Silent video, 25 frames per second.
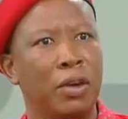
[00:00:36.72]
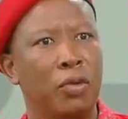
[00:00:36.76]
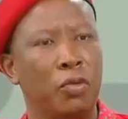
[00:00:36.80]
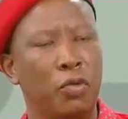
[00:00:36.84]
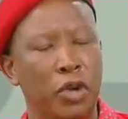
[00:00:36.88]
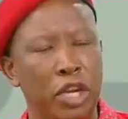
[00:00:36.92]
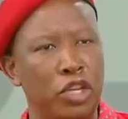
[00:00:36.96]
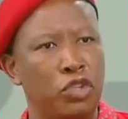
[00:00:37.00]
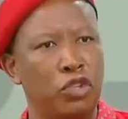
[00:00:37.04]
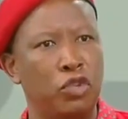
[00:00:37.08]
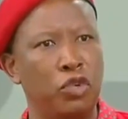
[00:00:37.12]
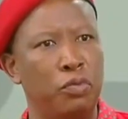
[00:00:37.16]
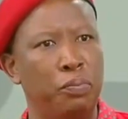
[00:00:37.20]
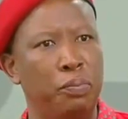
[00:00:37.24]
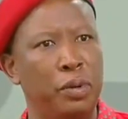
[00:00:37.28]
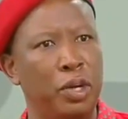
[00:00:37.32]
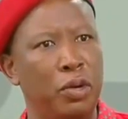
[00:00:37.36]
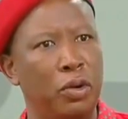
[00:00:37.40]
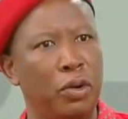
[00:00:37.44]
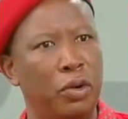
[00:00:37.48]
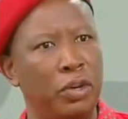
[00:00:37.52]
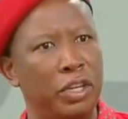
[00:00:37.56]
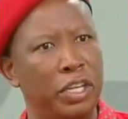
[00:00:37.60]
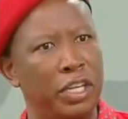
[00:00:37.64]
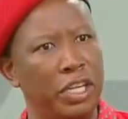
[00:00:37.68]
We too
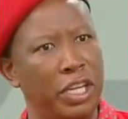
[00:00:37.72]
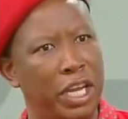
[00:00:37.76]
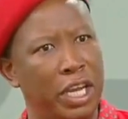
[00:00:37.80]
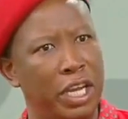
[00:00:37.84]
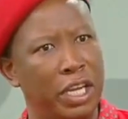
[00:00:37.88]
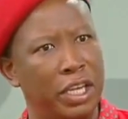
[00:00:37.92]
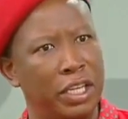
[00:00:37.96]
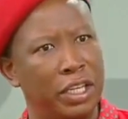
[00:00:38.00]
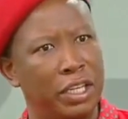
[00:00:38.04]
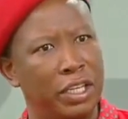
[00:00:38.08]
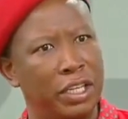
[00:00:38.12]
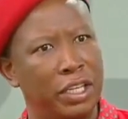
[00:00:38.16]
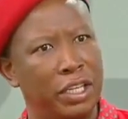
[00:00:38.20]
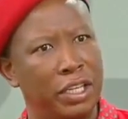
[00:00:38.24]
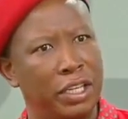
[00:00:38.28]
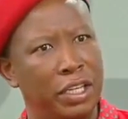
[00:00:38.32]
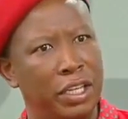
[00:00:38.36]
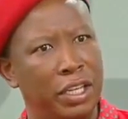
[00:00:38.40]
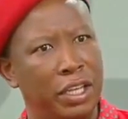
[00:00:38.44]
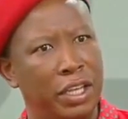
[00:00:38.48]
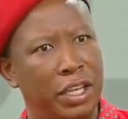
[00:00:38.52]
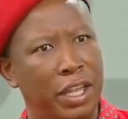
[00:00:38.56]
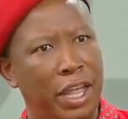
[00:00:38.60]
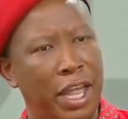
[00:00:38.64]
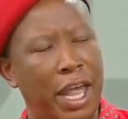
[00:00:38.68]
belong here.
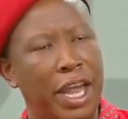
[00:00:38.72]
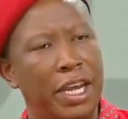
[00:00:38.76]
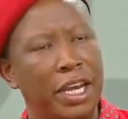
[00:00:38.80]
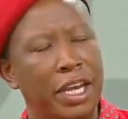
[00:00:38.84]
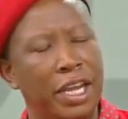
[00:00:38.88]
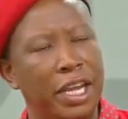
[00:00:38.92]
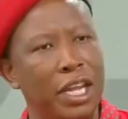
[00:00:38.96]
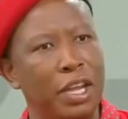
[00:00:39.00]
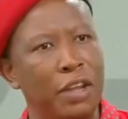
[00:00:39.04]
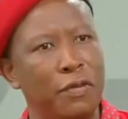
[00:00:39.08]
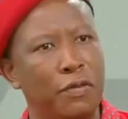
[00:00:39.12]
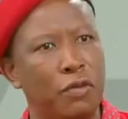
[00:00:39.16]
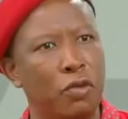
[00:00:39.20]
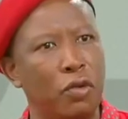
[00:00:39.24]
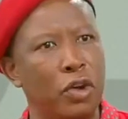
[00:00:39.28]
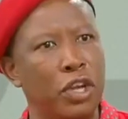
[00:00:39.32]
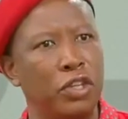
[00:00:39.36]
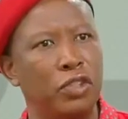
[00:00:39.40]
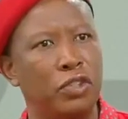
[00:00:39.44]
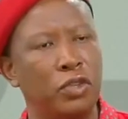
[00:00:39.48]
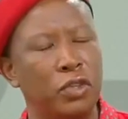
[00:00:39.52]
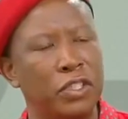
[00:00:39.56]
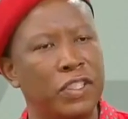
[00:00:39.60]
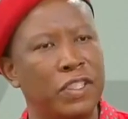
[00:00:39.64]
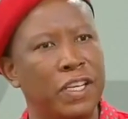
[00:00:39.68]
And if
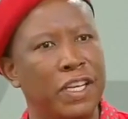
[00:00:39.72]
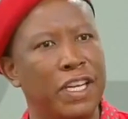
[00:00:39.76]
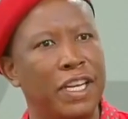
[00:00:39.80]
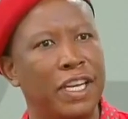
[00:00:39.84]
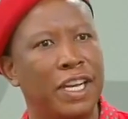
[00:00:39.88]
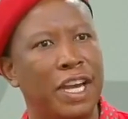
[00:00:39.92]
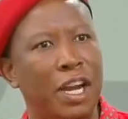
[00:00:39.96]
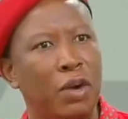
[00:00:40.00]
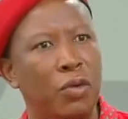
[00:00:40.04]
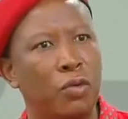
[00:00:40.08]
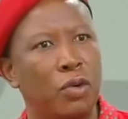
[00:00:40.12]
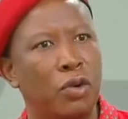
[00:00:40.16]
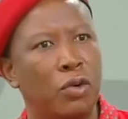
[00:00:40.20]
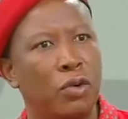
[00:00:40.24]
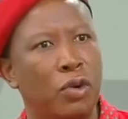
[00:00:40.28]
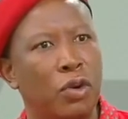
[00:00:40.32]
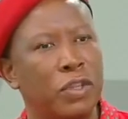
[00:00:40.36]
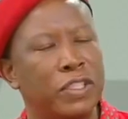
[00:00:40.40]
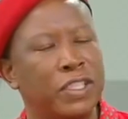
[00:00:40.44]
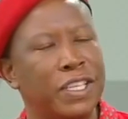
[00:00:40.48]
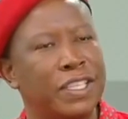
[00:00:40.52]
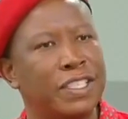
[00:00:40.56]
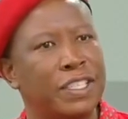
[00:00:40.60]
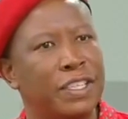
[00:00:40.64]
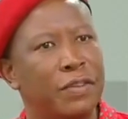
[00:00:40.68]
going to Senegal will
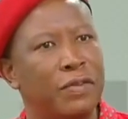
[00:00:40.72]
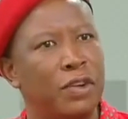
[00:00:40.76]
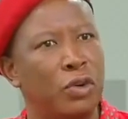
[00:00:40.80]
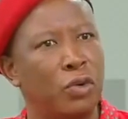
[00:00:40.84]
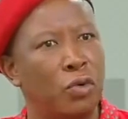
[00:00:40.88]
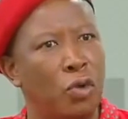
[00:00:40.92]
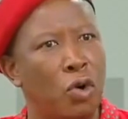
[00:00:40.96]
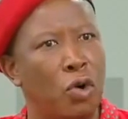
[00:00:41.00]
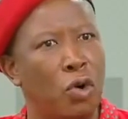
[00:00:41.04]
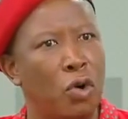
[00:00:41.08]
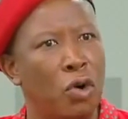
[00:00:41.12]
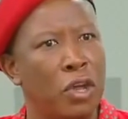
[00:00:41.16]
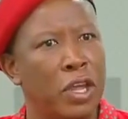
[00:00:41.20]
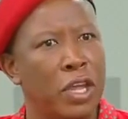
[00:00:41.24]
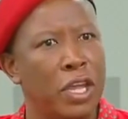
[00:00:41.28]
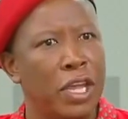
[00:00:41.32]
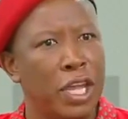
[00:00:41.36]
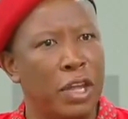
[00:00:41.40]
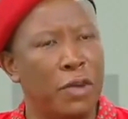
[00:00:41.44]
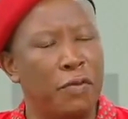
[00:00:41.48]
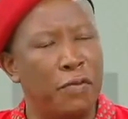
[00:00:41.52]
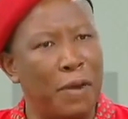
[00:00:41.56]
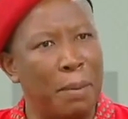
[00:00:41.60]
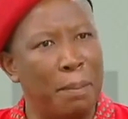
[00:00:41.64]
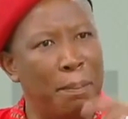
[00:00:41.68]
cause a civil war,
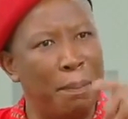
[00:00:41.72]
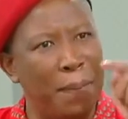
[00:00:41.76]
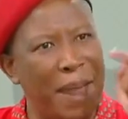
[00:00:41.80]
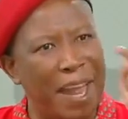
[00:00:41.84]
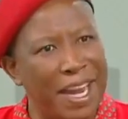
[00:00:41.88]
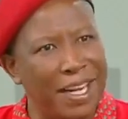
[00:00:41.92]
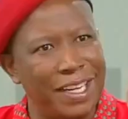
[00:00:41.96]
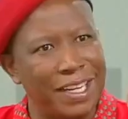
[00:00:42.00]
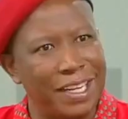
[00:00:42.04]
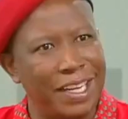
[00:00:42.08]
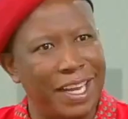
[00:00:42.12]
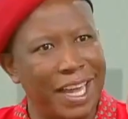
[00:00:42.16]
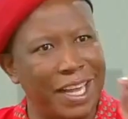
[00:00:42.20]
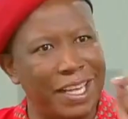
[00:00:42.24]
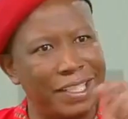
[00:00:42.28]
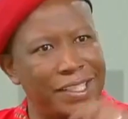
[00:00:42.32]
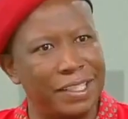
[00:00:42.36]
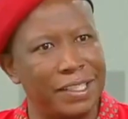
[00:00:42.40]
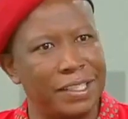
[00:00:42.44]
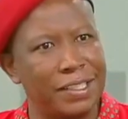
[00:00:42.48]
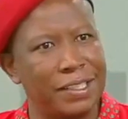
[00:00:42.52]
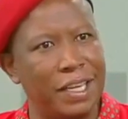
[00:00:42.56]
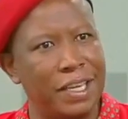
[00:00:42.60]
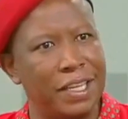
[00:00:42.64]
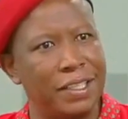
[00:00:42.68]
if a man
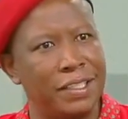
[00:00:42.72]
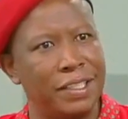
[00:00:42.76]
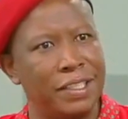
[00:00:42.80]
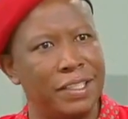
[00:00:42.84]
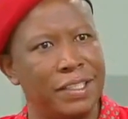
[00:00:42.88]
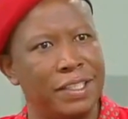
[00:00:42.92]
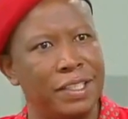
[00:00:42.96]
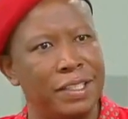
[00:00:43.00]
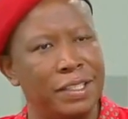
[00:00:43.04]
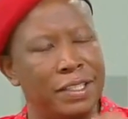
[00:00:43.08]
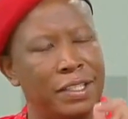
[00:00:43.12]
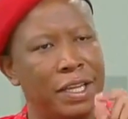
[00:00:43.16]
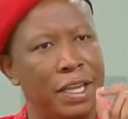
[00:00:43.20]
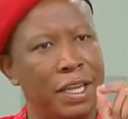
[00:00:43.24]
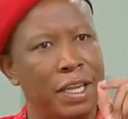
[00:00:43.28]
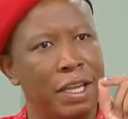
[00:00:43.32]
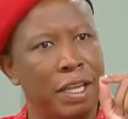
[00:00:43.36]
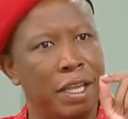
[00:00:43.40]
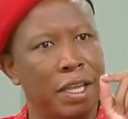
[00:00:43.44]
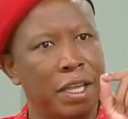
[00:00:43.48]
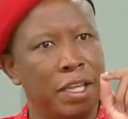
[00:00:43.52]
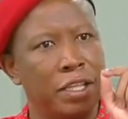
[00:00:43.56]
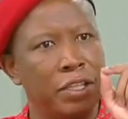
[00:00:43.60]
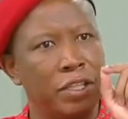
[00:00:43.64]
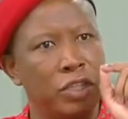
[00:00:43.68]
exercises his
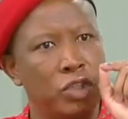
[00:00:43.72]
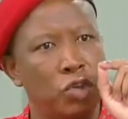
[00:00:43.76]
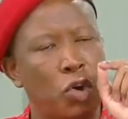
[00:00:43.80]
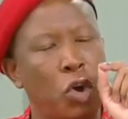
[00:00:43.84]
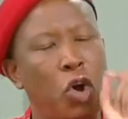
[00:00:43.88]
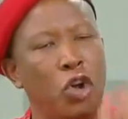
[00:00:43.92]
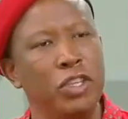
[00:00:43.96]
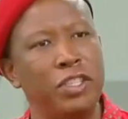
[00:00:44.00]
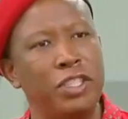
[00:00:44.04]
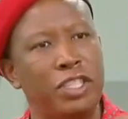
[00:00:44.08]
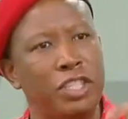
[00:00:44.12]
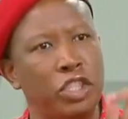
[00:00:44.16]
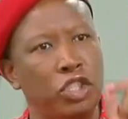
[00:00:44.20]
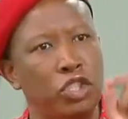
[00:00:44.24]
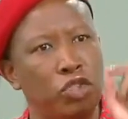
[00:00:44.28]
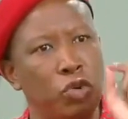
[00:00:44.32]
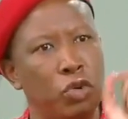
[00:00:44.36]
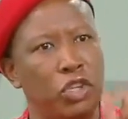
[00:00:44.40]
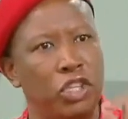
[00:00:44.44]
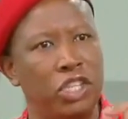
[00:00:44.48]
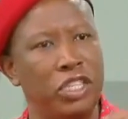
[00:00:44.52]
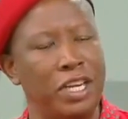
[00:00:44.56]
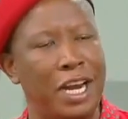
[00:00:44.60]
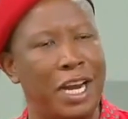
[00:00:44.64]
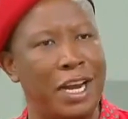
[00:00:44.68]

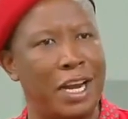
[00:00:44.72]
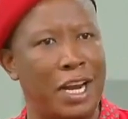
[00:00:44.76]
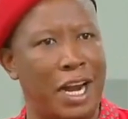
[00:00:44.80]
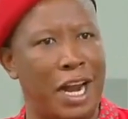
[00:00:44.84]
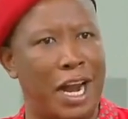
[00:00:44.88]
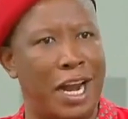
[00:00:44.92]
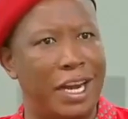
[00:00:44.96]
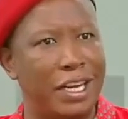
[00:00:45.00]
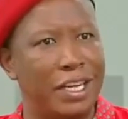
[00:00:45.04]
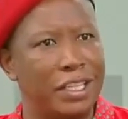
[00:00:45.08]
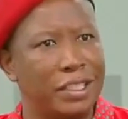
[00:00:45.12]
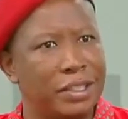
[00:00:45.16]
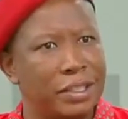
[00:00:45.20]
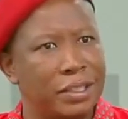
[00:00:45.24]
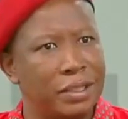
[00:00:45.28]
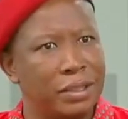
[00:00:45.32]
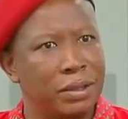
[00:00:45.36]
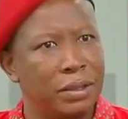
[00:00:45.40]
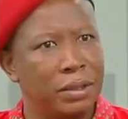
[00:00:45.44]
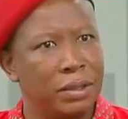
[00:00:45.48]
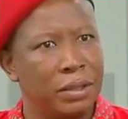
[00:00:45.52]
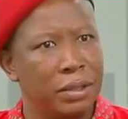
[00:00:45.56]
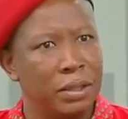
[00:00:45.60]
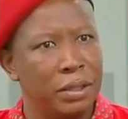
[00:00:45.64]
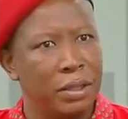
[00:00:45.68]
constitutional rights,
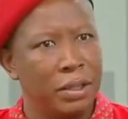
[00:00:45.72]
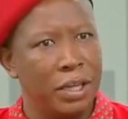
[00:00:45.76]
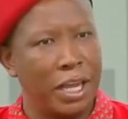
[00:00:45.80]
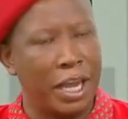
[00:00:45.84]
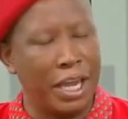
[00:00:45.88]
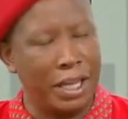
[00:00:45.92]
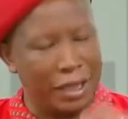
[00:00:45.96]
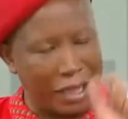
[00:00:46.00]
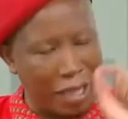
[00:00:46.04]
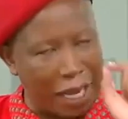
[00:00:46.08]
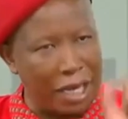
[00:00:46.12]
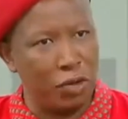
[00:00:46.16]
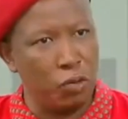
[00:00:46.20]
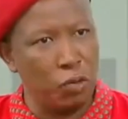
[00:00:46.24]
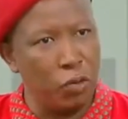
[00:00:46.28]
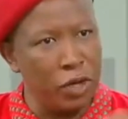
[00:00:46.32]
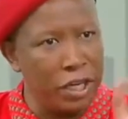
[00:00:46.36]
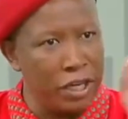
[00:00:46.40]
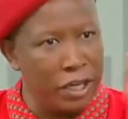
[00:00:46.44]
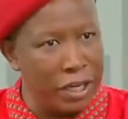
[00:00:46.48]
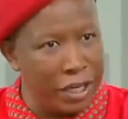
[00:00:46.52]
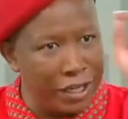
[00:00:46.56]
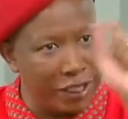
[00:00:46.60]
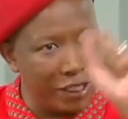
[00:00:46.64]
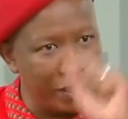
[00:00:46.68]
that will
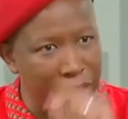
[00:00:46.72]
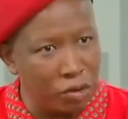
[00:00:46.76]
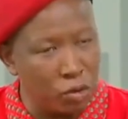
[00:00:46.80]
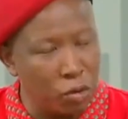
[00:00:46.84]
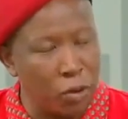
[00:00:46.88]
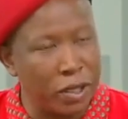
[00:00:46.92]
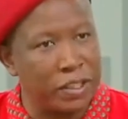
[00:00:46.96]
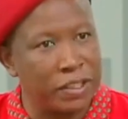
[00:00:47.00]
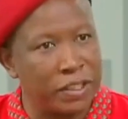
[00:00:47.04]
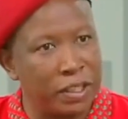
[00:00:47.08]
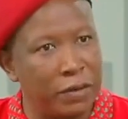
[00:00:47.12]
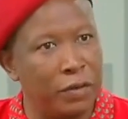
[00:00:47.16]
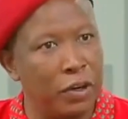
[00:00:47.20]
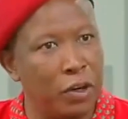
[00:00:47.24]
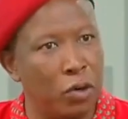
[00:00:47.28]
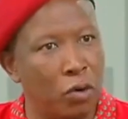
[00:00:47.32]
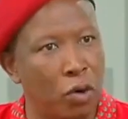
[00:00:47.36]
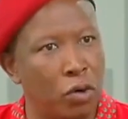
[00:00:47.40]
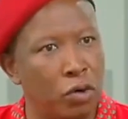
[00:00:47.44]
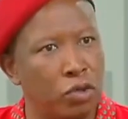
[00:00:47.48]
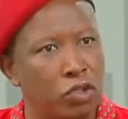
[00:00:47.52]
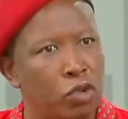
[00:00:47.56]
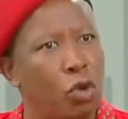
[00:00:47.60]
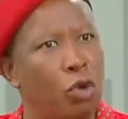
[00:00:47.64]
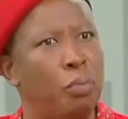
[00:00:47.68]
lead to a civil
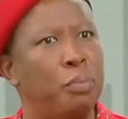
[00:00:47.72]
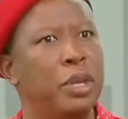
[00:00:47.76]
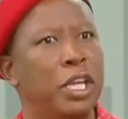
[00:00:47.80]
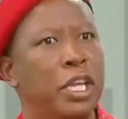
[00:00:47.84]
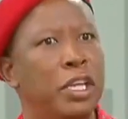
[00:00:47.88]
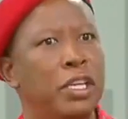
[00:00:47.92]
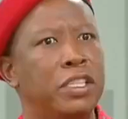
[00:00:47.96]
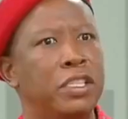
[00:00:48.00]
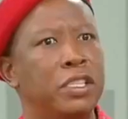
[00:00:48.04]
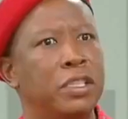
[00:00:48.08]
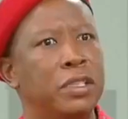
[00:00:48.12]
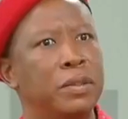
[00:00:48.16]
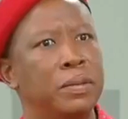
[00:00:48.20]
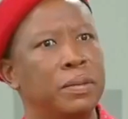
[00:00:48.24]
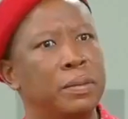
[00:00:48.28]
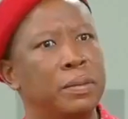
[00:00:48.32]
war, so be it.